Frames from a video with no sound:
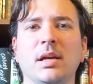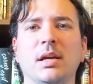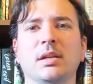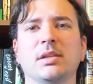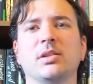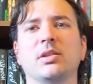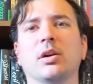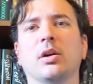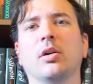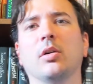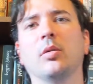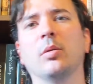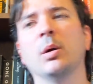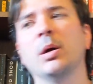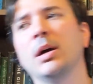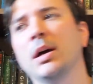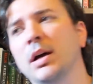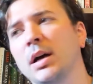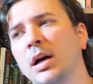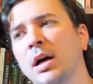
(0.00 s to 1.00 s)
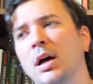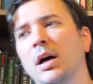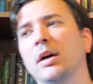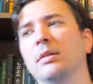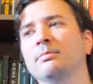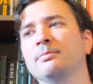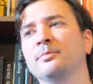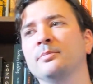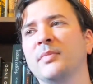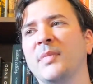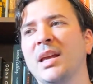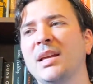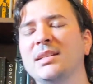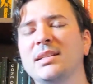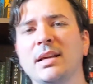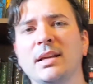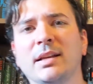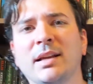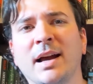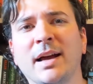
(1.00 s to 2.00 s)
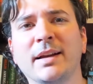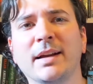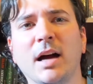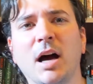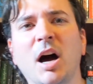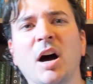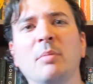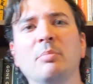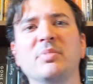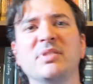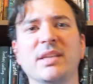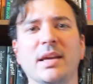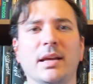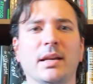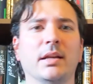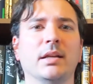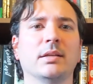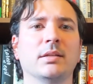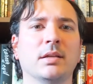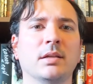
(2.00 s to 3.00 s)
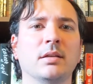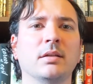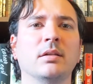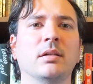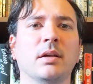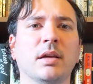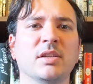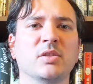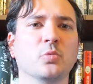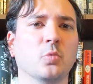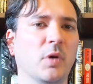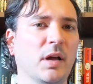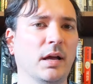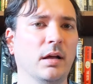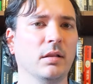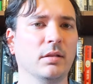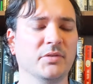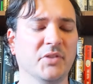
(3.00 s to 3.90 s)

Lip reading: So he did kind of update it as well,